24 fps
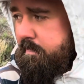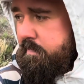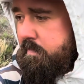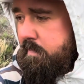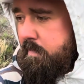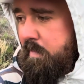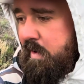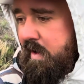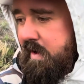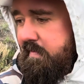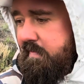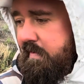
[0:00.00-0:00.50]

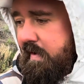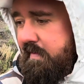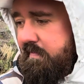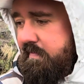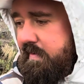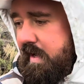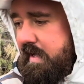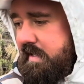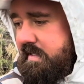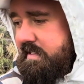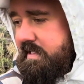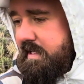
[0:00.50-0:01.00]
But if I
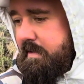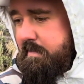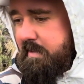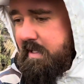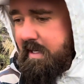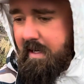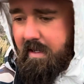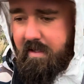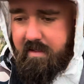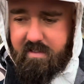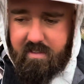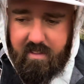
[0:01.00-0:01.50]
find something
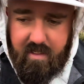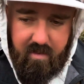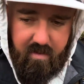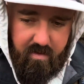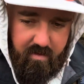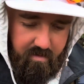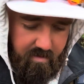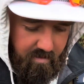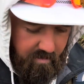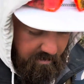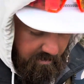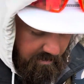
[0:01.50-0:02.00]
else other
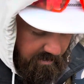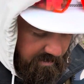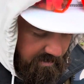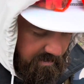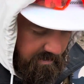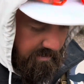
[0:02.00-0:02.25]
than this